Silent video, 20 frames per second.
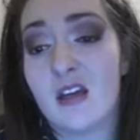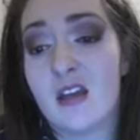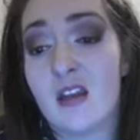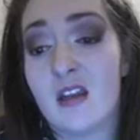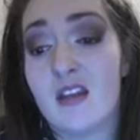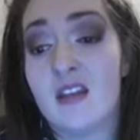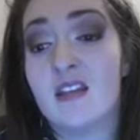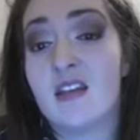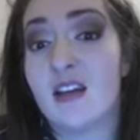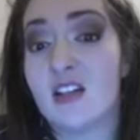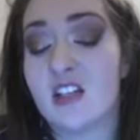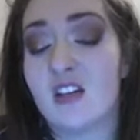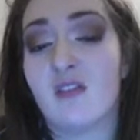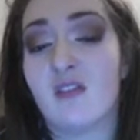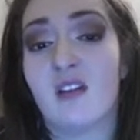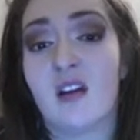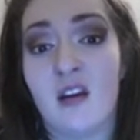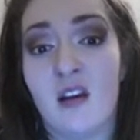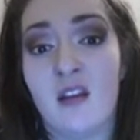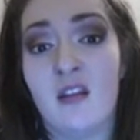section of
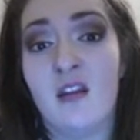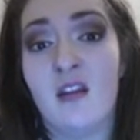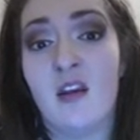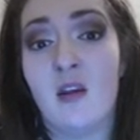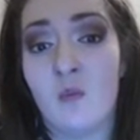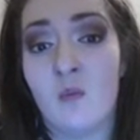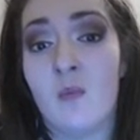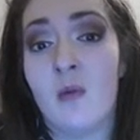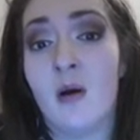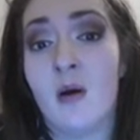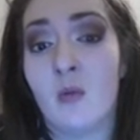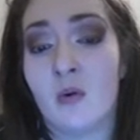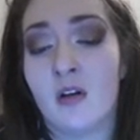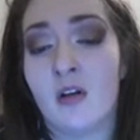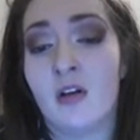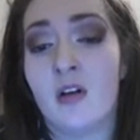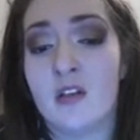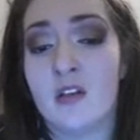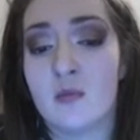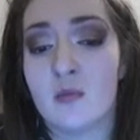learning, that you might want to
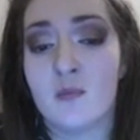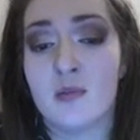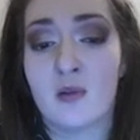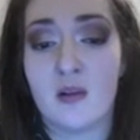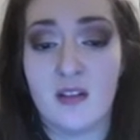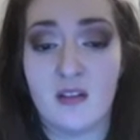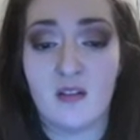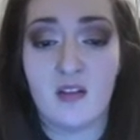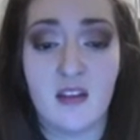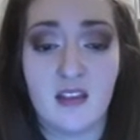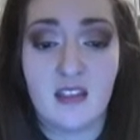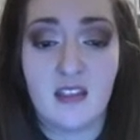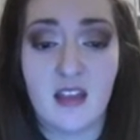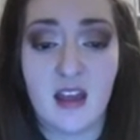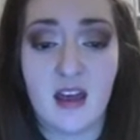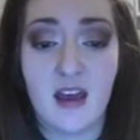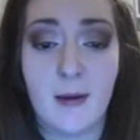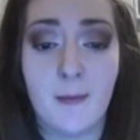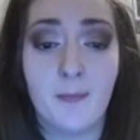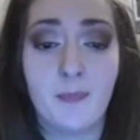include some more persuasive devices
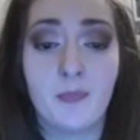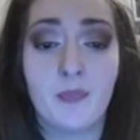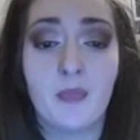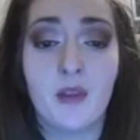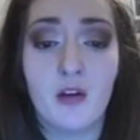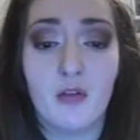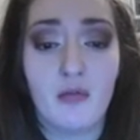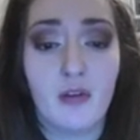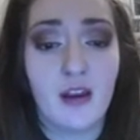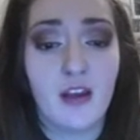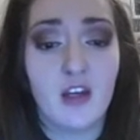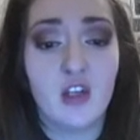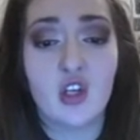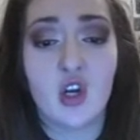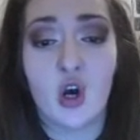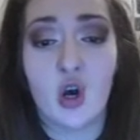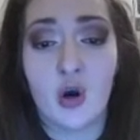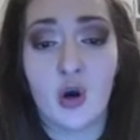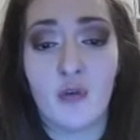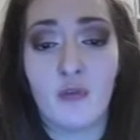there.
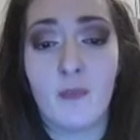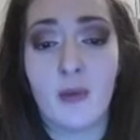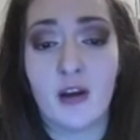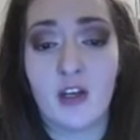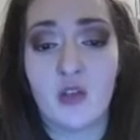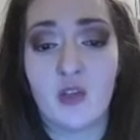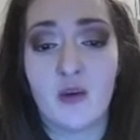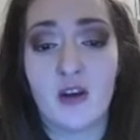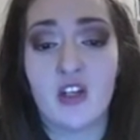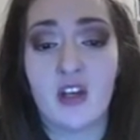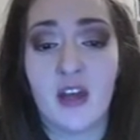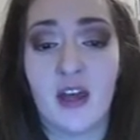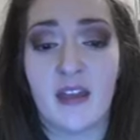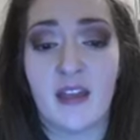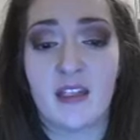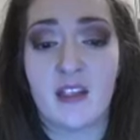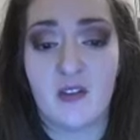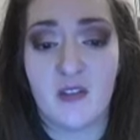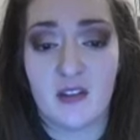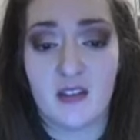Range of punctuation
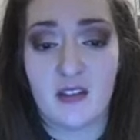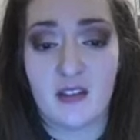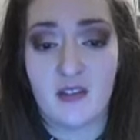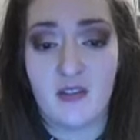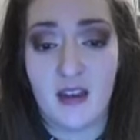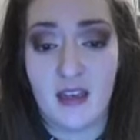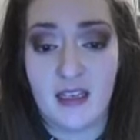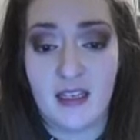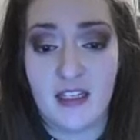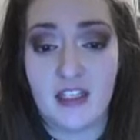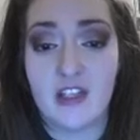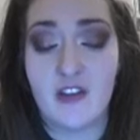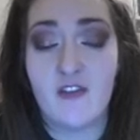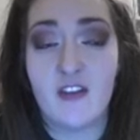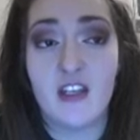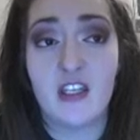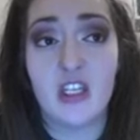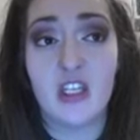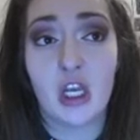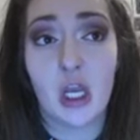and
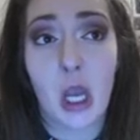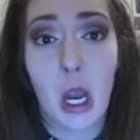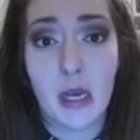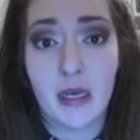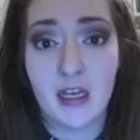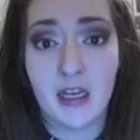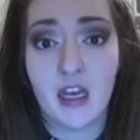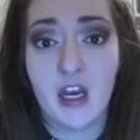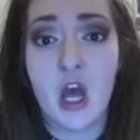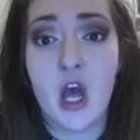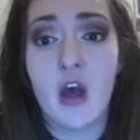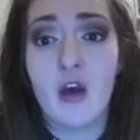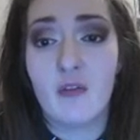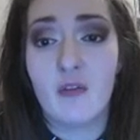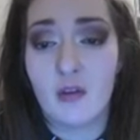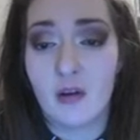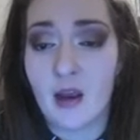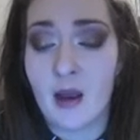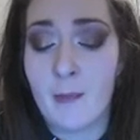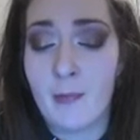sophisticated
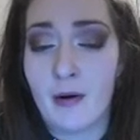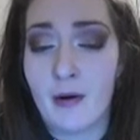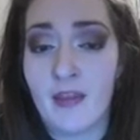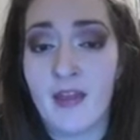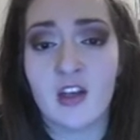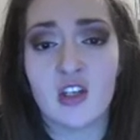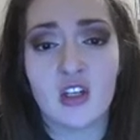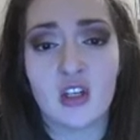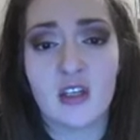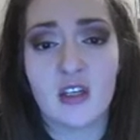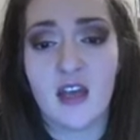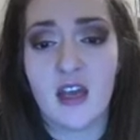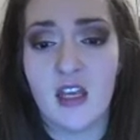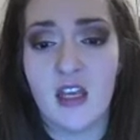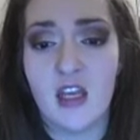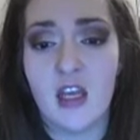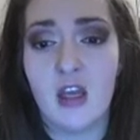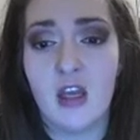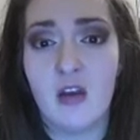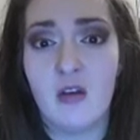vocabulary. That should
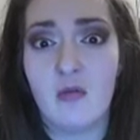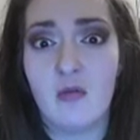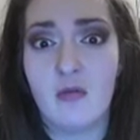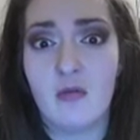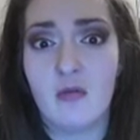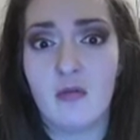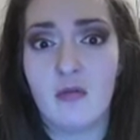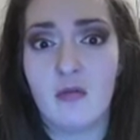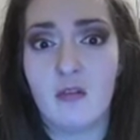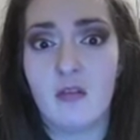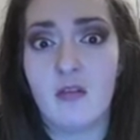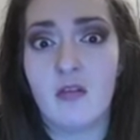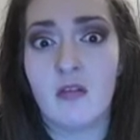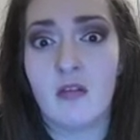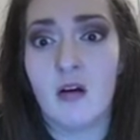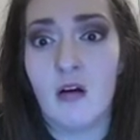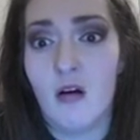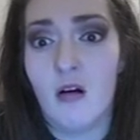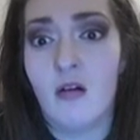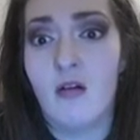take you
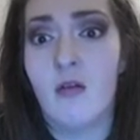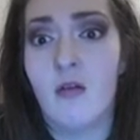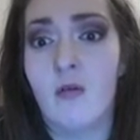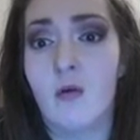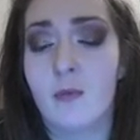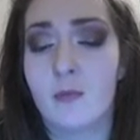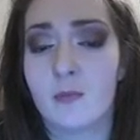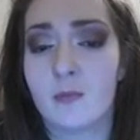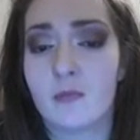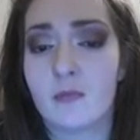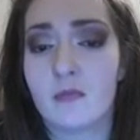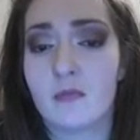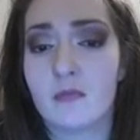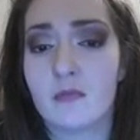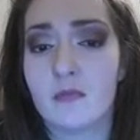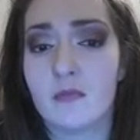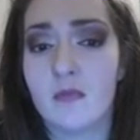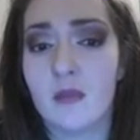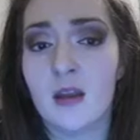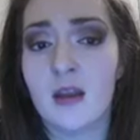the whole
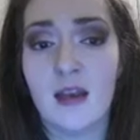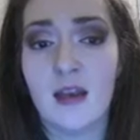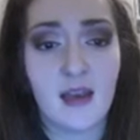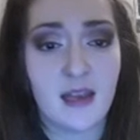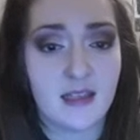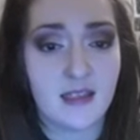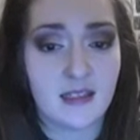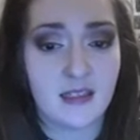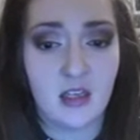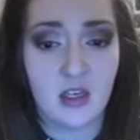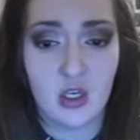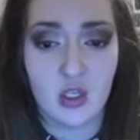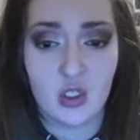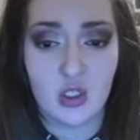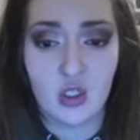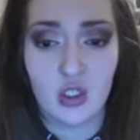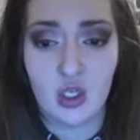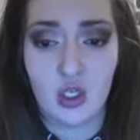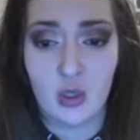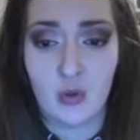lesson
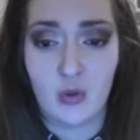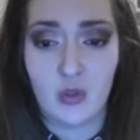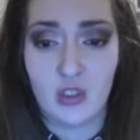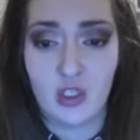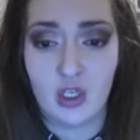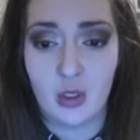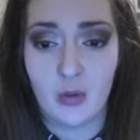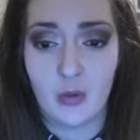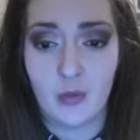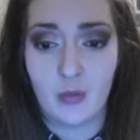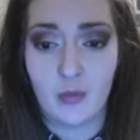to do.